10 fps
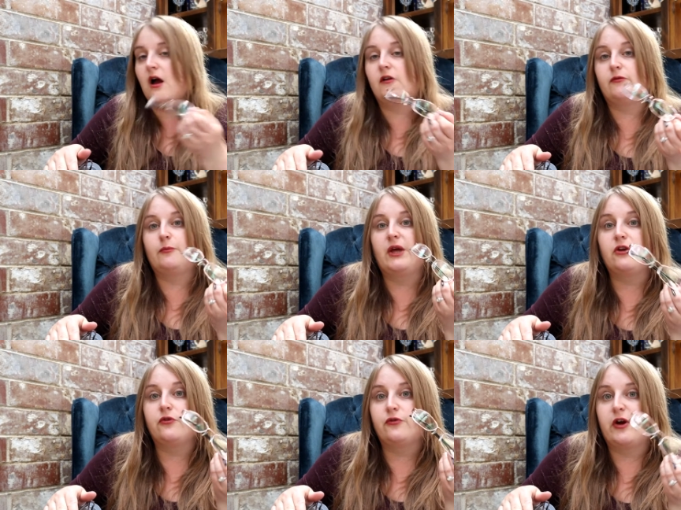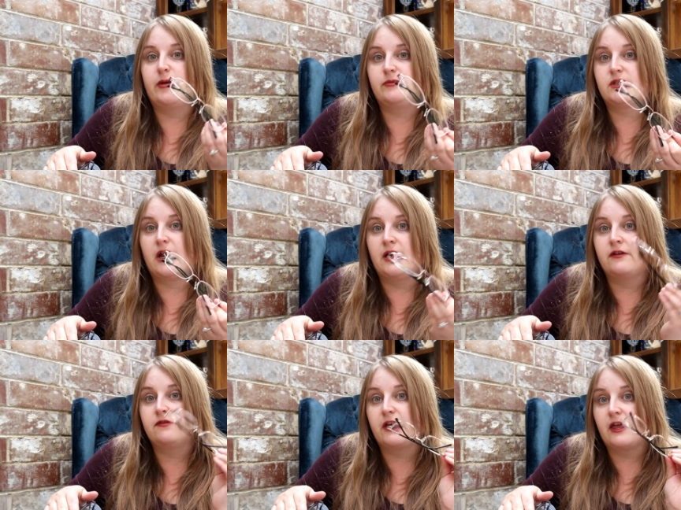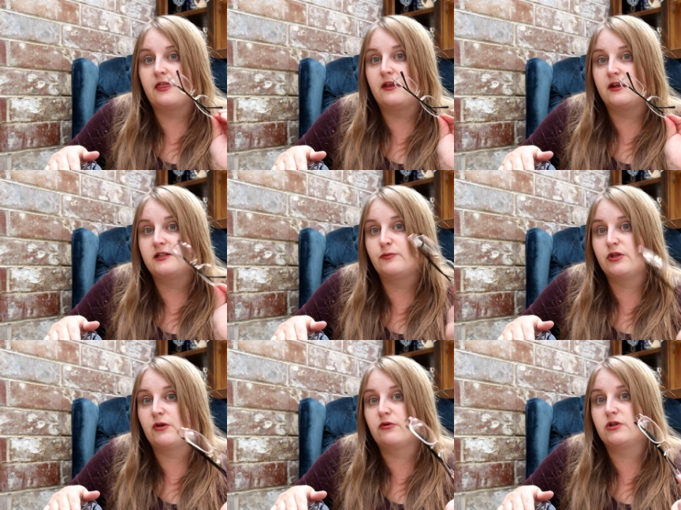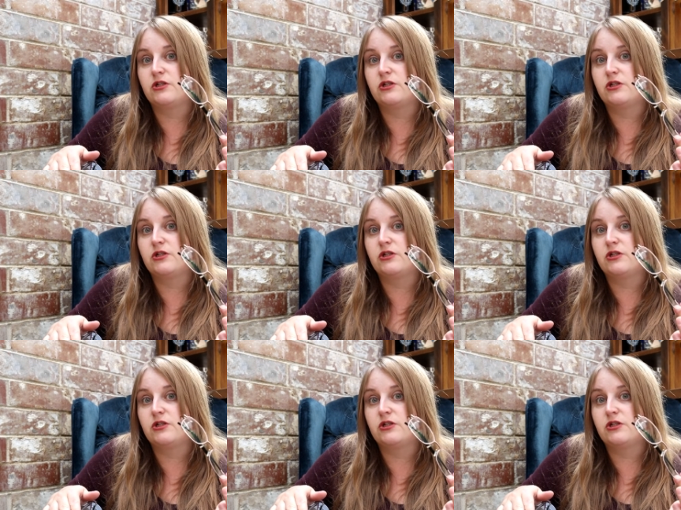of metal frames kind of like this but they were